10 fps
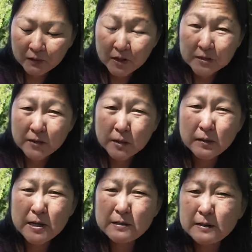That's very
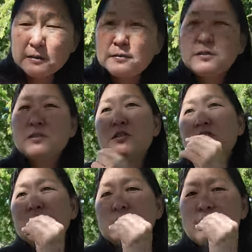light and
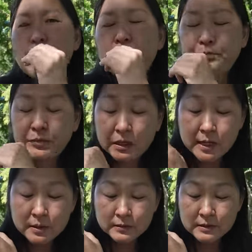delicious,
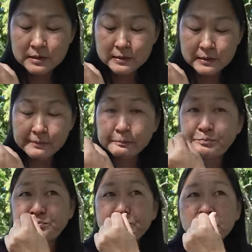light on the seasoning.
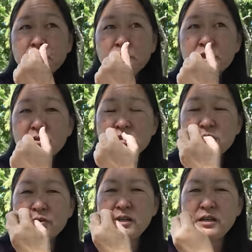
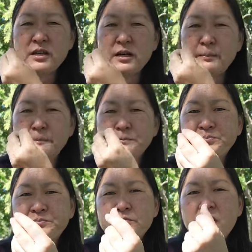So the
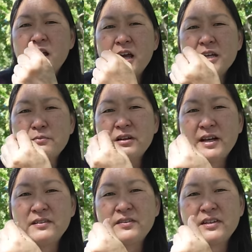
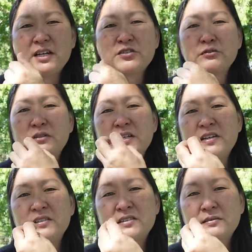eggplant, the natural
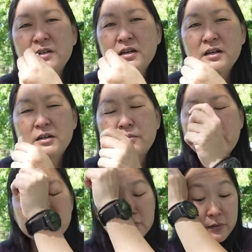tastes come
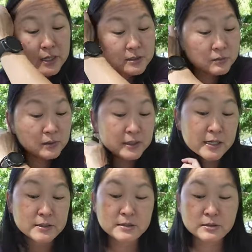through, that's really
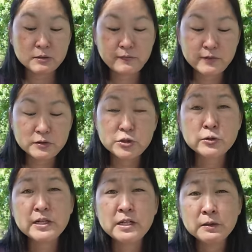nice. So if you
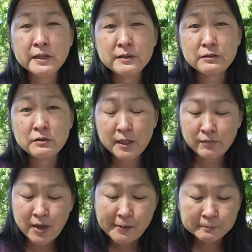enjoy eggplant, you'd like
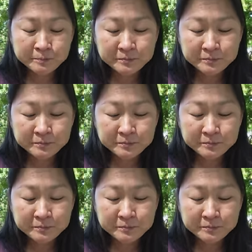that.